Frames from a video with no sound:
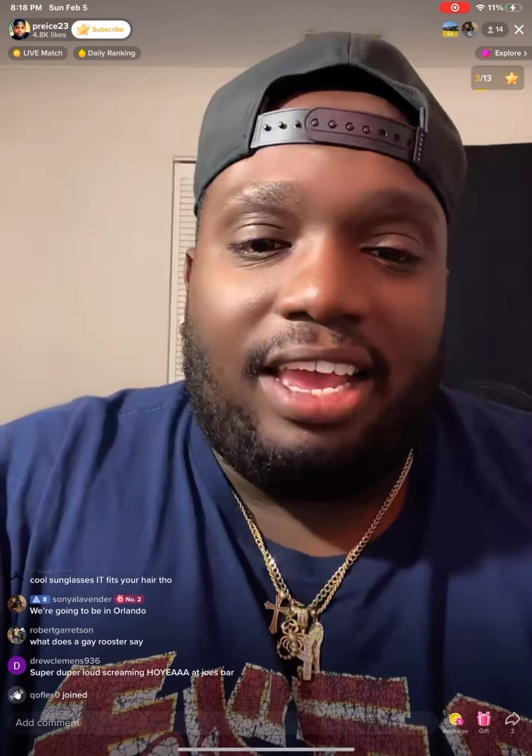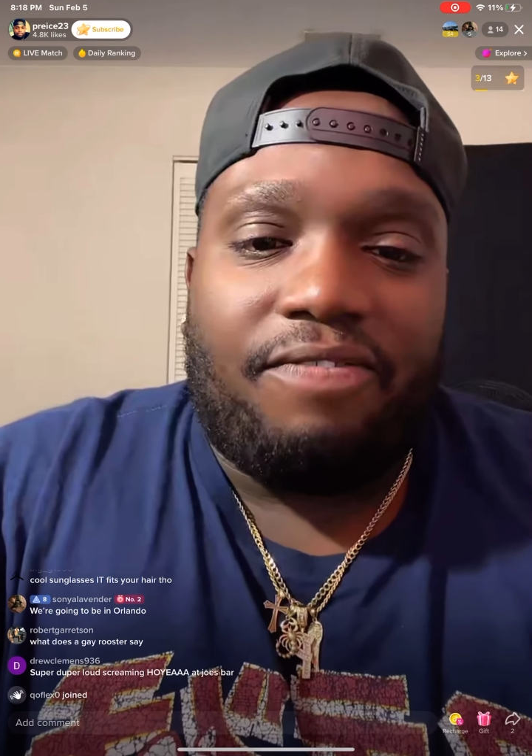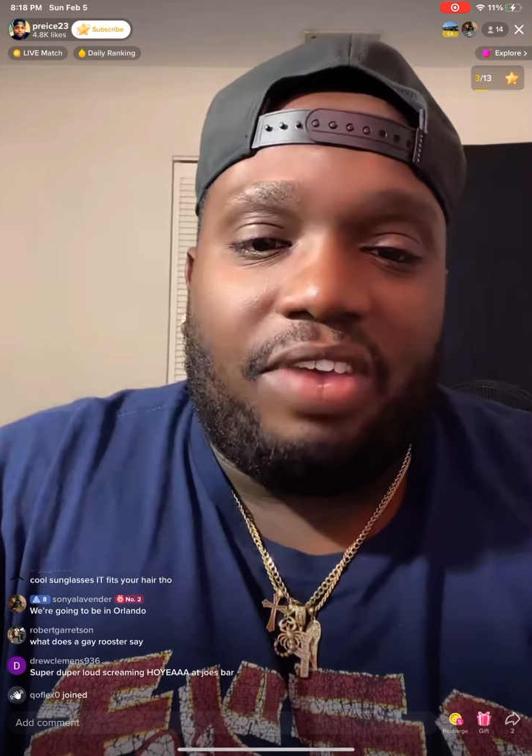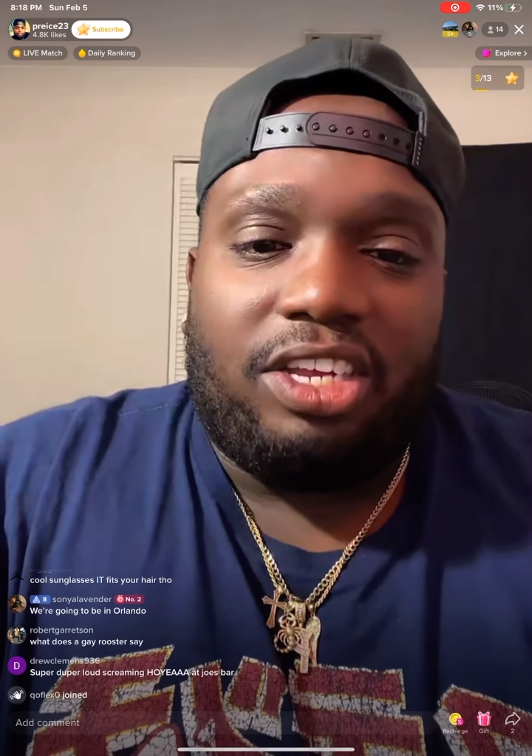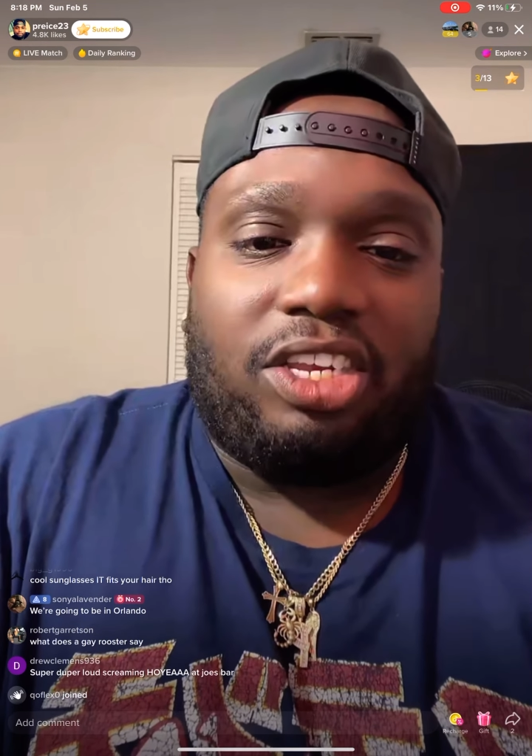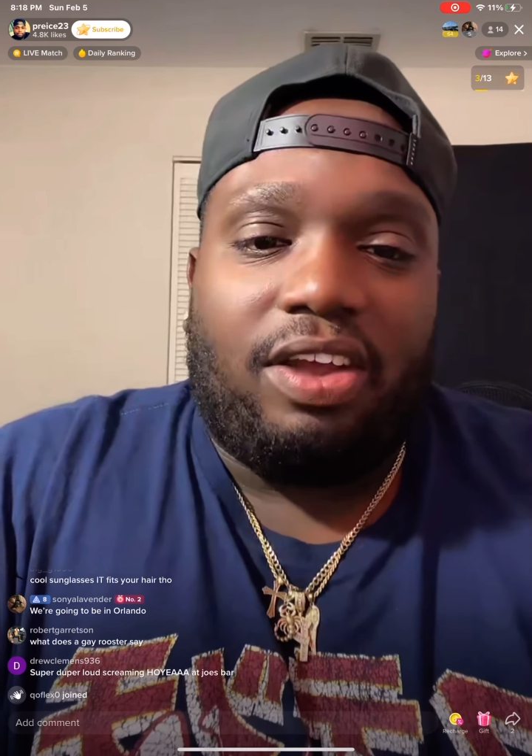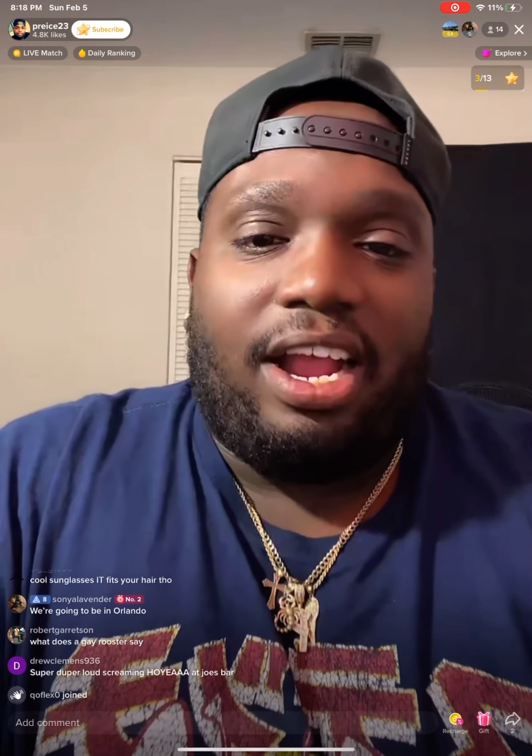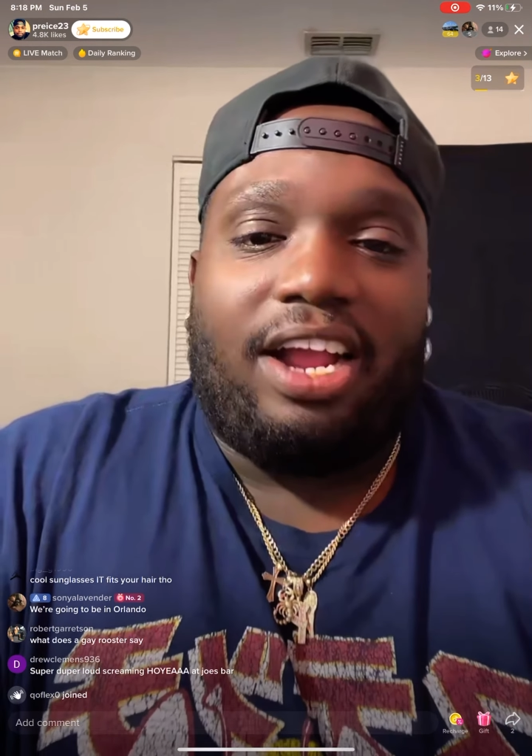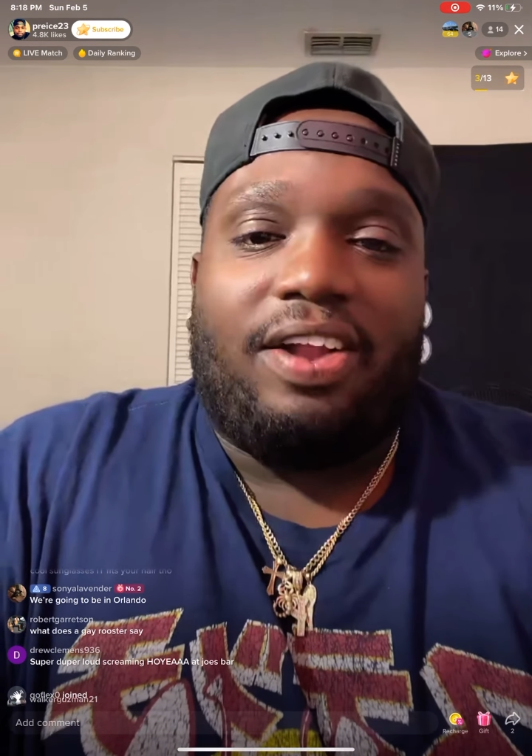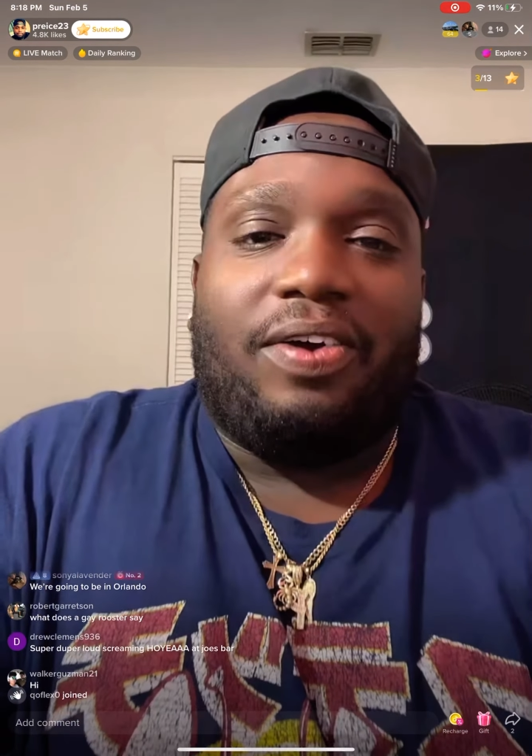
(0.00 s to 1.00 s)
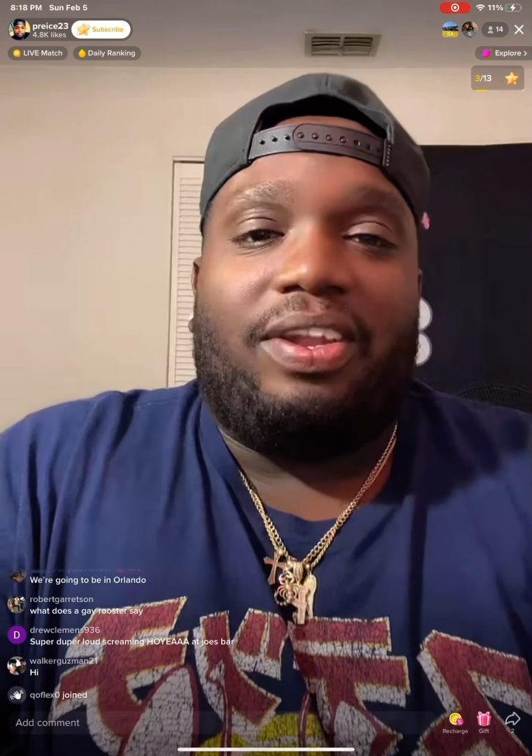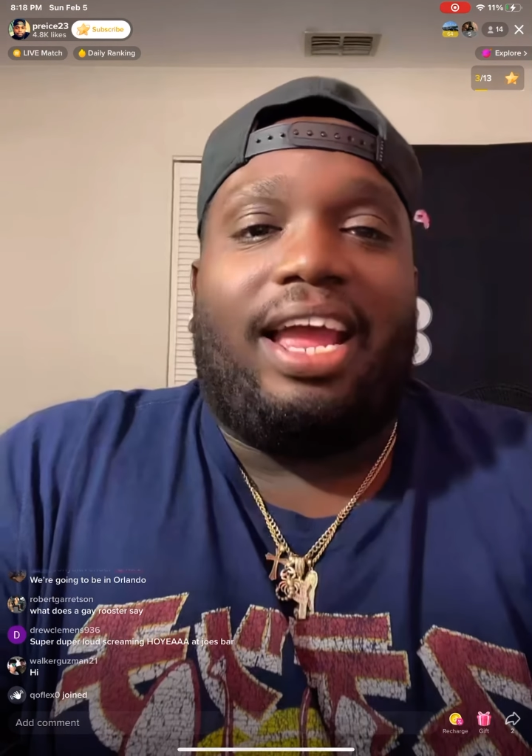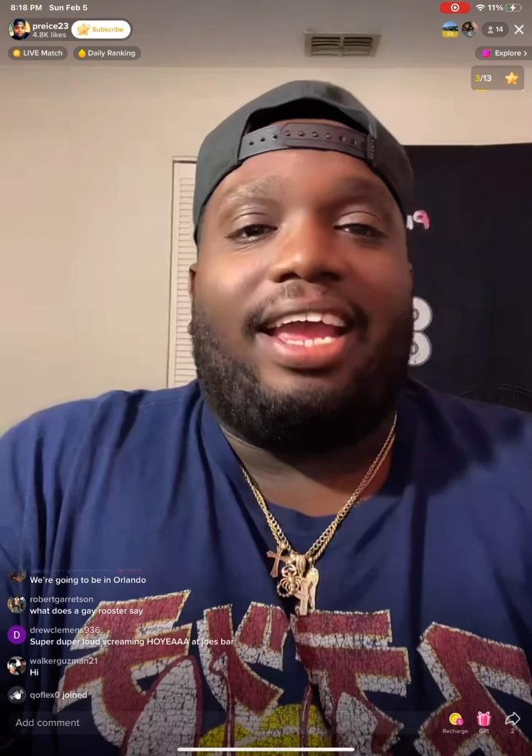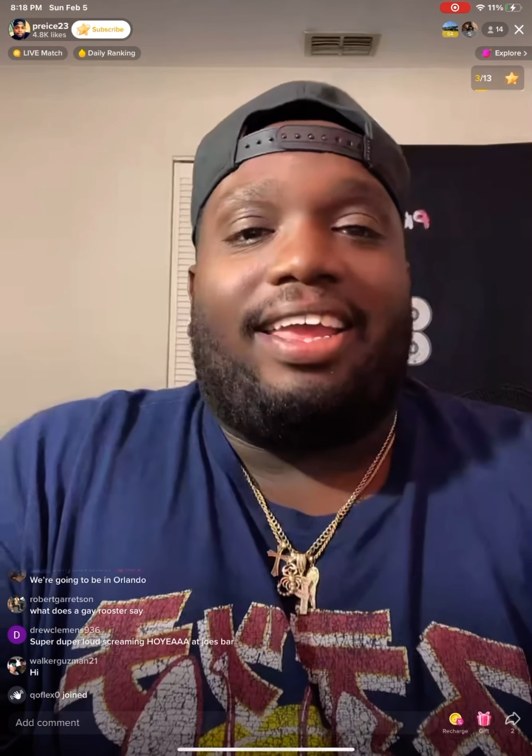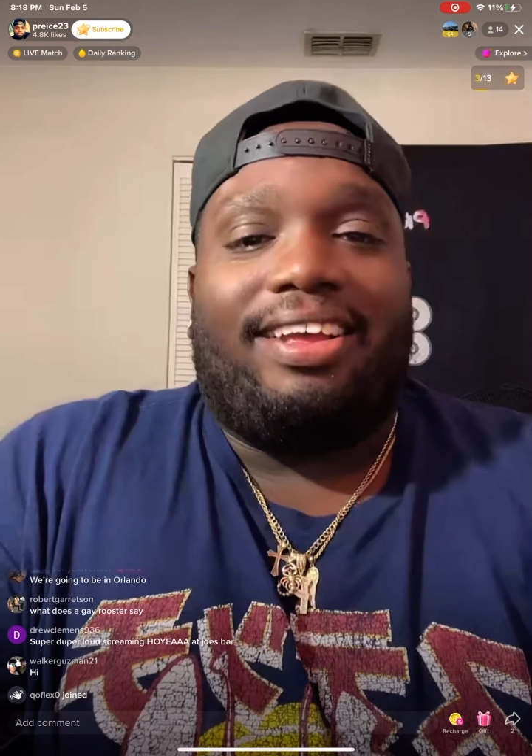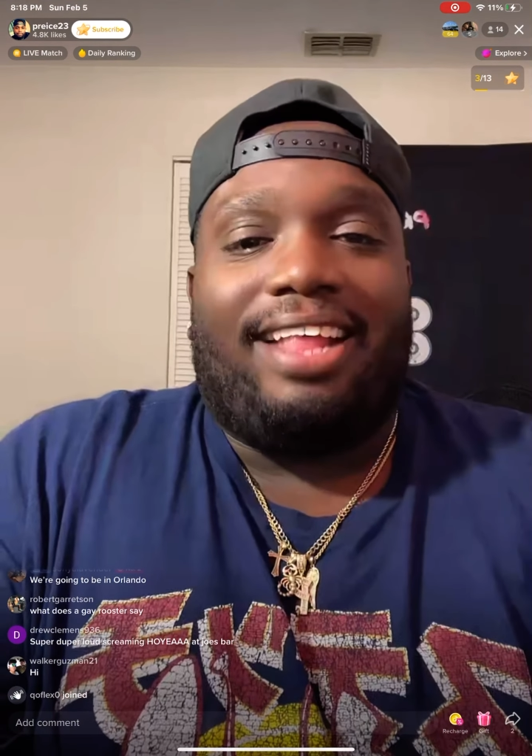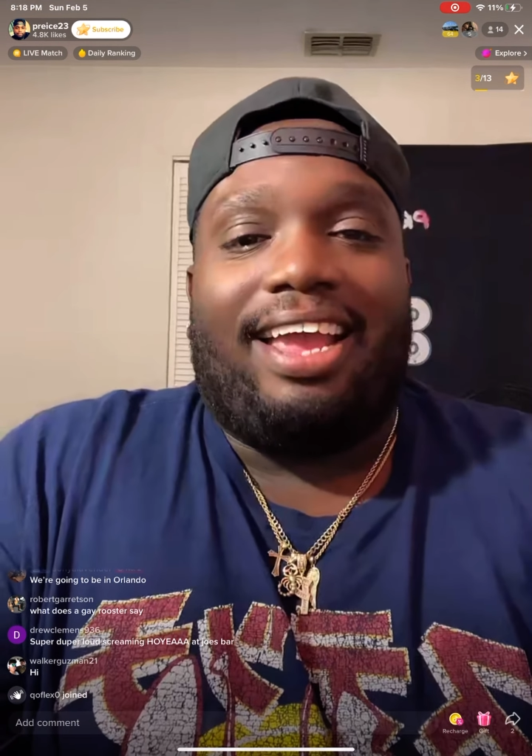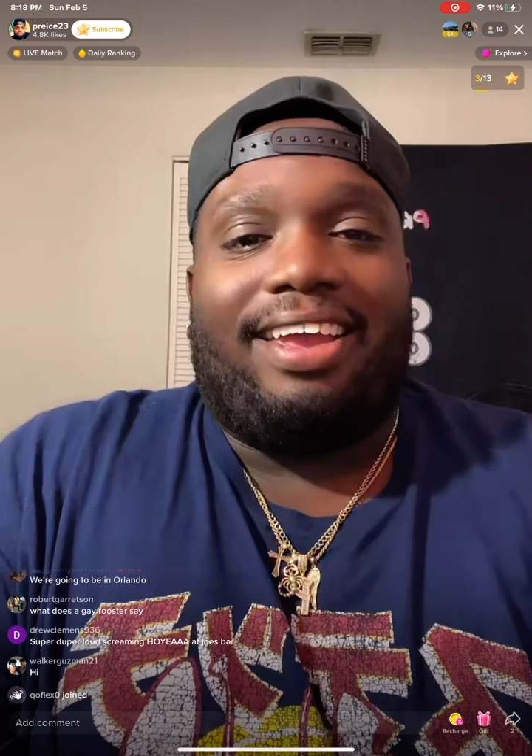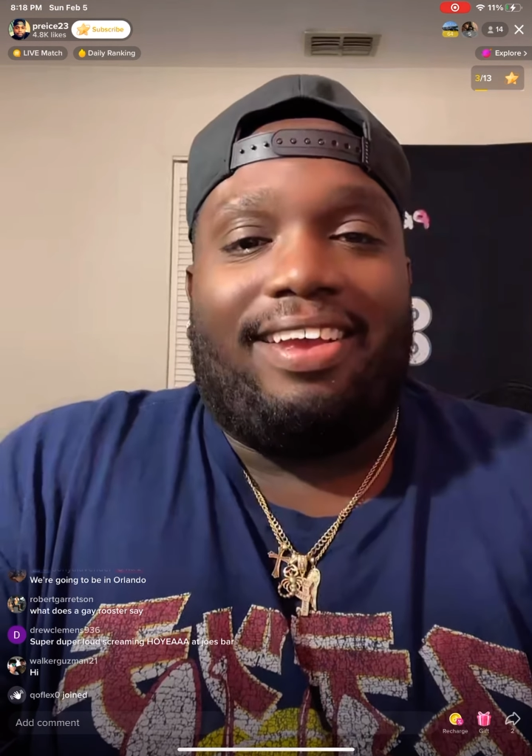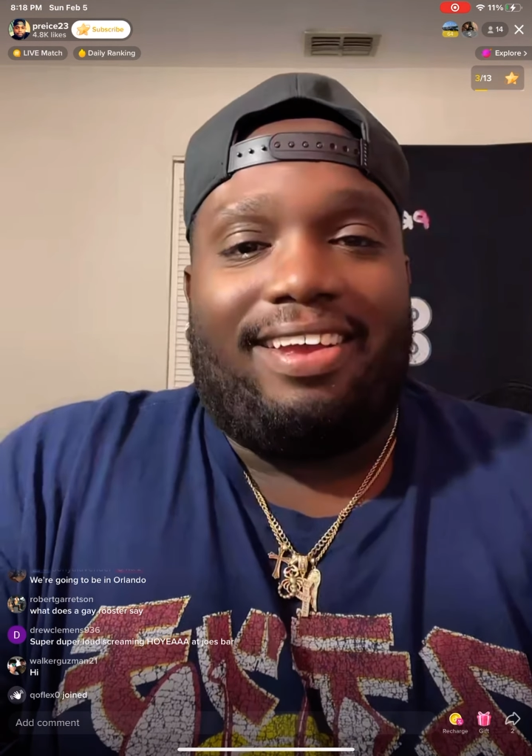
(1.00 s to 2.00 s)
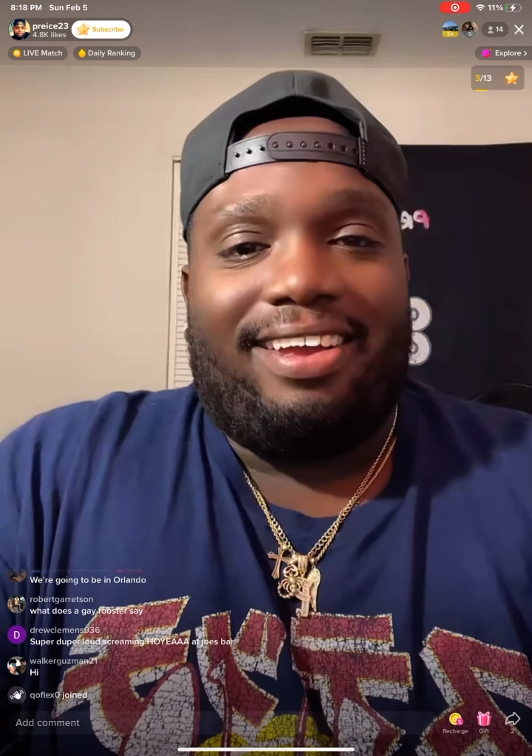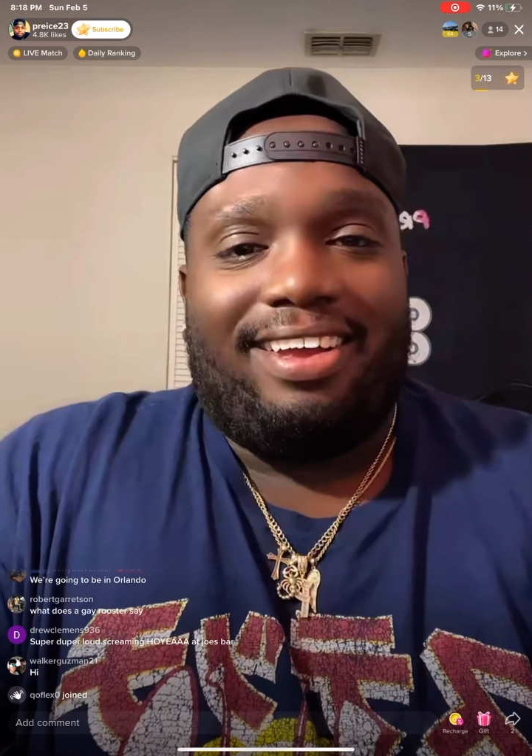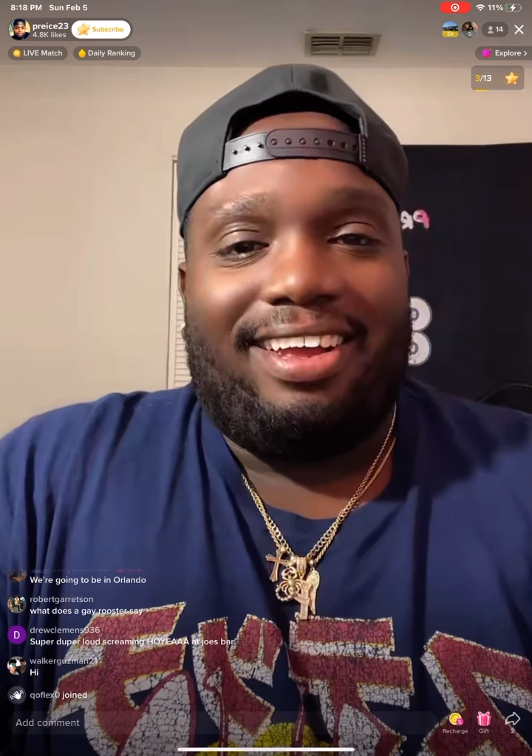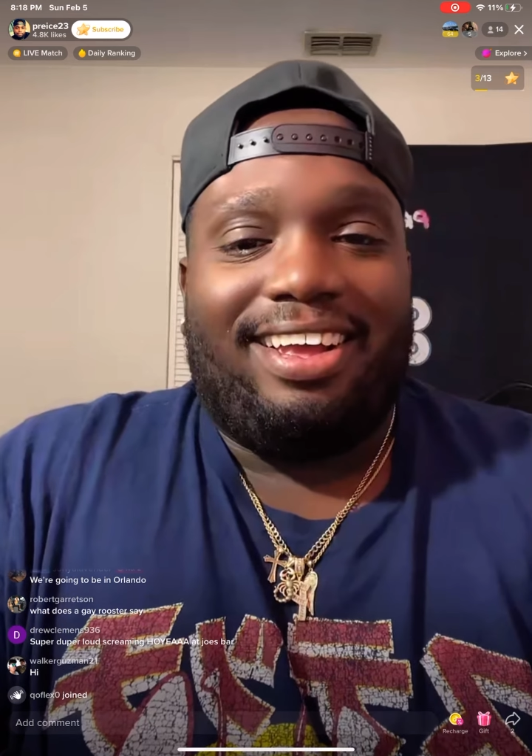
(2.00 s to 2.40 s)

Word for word: It fits your hair though. Thank you, thank you.